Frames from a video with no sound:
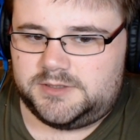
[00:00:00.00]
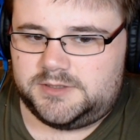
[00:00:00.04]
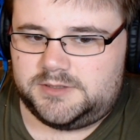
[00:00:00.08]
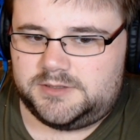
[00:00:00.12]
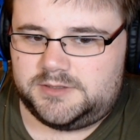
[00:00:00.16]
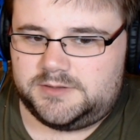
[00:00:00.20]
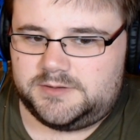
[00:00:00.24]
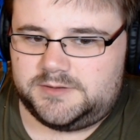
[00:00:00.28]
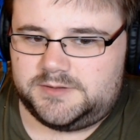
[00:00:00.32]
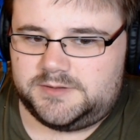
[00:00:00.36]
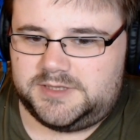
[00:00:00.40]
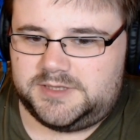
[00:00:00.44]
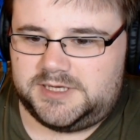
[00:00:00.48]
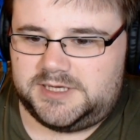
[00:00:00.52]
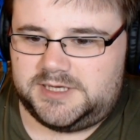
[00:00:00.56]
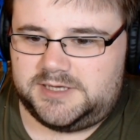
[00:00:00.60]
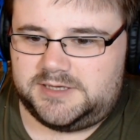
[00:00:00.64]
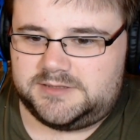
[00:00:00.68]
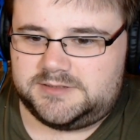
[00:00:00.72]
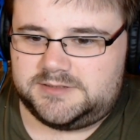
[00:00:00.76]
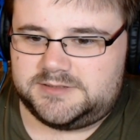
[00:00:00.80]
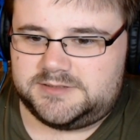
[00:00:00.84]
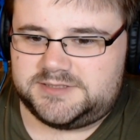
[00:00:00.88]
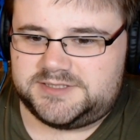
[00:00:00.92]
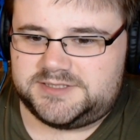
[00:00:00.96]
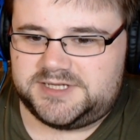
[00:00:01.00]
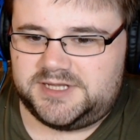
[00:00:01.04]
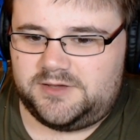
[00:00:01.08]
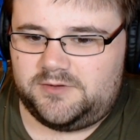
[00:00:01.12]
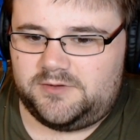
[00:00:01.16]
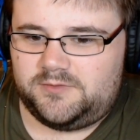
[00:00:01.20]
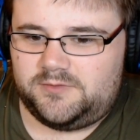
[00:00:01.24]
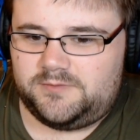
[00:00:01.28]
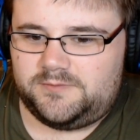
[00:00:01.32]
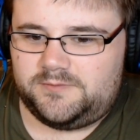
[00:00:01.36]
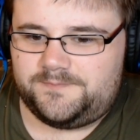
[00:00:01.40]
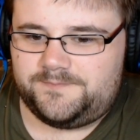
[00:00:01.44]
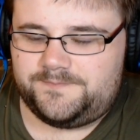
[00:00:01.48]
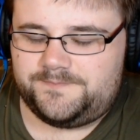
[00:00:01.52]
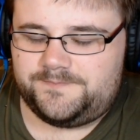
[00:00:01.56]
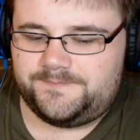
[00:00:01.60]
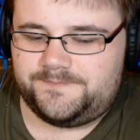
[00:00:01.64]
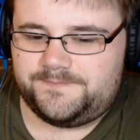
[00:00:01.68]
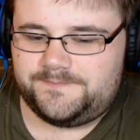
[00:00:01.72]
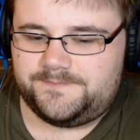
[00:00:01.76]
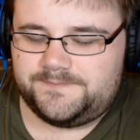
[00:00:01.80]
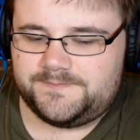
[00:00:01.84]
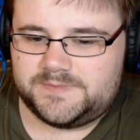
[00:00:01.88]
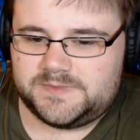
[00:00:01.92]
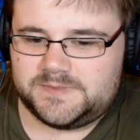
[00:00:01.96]
Okay, so
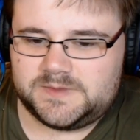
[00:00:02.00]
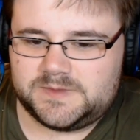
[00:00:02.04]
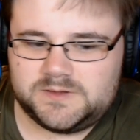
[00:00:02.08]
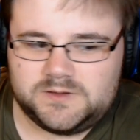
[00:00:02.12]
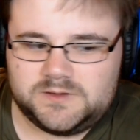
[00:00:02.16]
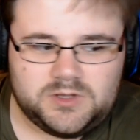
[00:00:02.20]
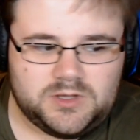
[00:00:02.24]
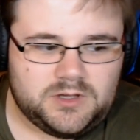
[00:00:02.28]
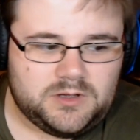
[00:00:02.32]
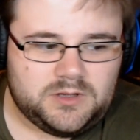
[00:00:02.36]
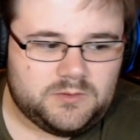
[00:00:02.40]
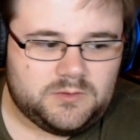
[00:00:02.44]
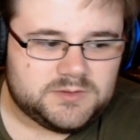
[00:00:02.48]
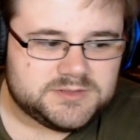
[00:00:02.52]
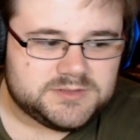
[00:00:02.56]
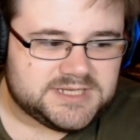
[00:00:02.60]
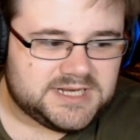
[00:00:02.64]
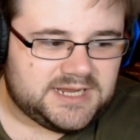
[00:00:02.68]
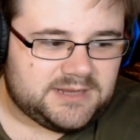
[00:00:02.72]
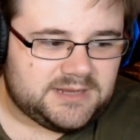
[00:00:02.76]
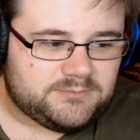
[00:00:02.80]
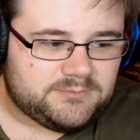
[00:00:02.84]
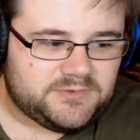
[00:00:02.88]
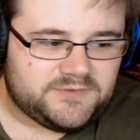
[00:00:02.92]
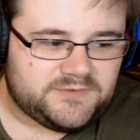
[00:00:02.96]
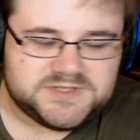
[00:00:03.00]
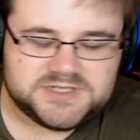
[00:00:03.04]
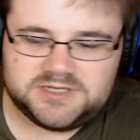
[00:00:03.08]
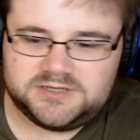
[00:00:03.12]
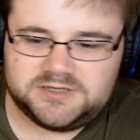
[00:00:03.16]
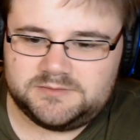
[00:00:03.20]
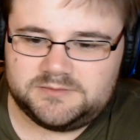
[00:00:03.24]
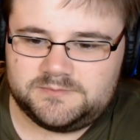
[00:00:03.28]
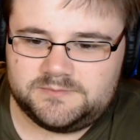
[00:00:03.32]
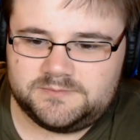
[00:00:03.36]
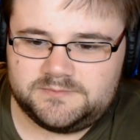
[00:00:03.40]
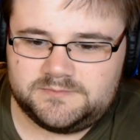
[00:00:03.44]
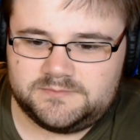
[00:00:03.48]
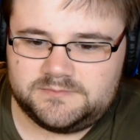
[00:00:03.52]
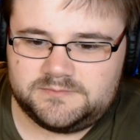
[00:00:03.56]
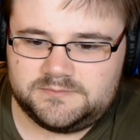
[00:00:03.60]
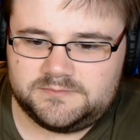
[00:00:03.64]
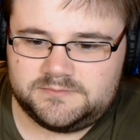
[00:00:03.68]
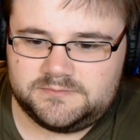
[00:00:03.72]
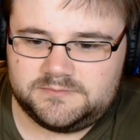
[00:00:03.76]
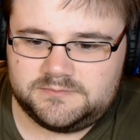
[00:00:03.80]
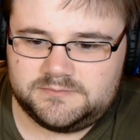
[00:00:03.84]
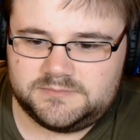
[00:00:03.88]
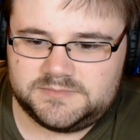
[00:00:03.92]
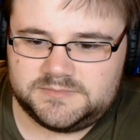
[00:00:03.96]
what's going to happen with his arm?
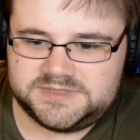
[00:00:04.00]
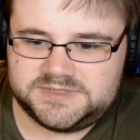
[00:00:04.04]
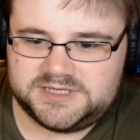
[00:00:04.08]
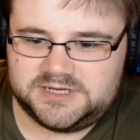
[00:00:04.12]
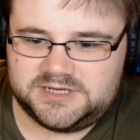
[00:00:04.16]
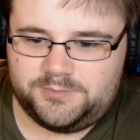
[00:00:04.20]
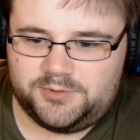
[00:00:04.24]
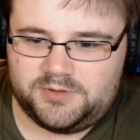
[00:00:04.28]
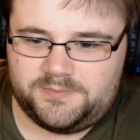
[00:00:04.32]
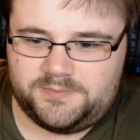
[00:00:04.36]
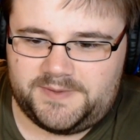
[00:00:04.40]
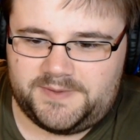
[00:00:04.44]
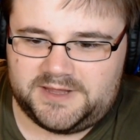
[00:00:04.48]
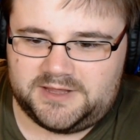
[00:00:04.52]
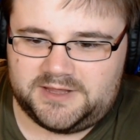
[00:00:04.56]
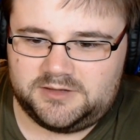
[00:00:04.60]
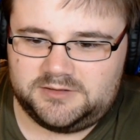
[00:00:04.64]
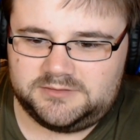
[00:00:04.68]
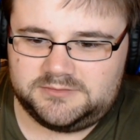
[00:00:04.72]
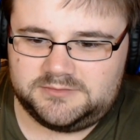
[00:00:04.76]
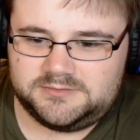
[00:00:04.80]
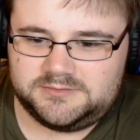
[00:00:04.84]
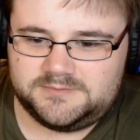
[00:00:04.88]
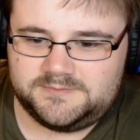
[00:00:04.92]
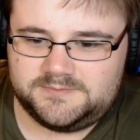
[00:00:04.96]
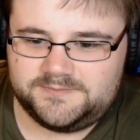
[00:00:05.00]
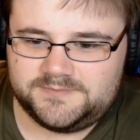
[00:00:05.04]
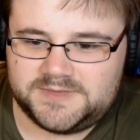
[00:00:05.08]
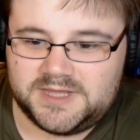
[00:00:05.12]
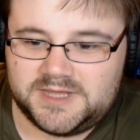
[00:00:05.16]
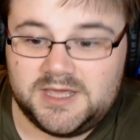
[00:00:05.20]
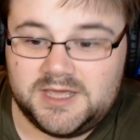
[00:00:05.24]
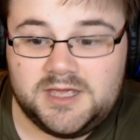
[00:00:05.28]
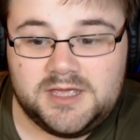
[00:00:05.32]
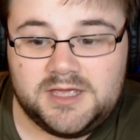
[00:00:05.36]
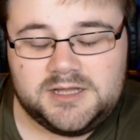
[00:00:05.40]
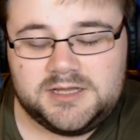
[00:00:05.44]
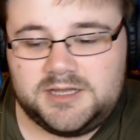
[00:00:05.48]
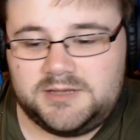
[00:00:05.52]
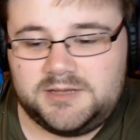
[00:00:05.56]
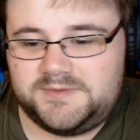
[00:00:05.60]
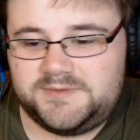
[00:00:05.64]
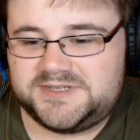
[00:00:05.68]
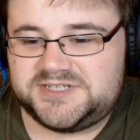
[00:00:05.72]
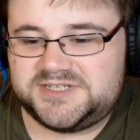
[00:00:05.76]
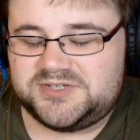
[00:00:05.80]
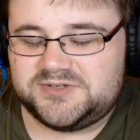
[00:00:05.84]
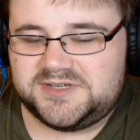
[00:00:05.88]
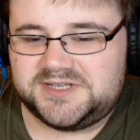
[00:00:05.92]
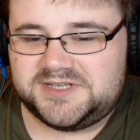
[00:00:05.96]
Is he going to put it back on? No,
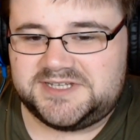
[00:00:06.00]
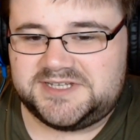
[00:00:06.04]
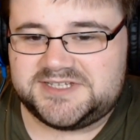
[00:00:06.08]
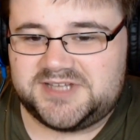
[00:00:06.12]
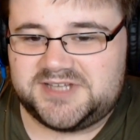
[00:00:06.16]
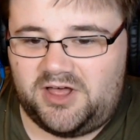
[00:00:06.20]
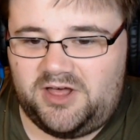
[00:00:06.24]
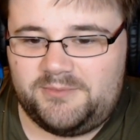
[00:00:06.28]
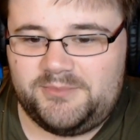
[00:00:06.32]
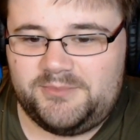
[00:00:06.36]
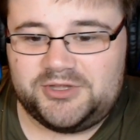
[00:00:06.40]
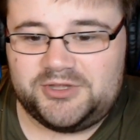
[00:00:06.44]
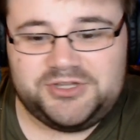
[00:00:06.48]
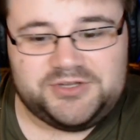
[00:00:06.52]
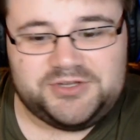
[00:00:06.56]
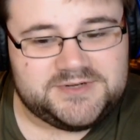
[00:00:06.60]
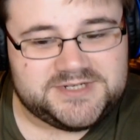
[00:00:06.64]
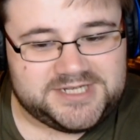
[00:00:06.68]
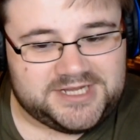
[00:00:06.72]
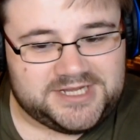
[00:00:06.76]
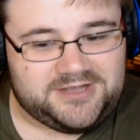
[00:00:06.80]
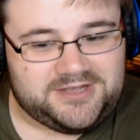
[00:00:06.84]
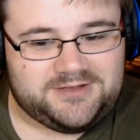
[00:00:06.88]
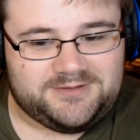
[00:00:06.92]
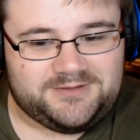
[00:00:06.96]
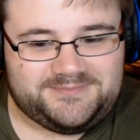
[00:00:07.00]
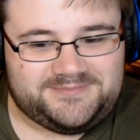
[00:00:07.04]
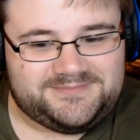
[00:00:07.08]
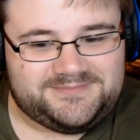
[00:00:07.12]
he's tucking his arm under his arm.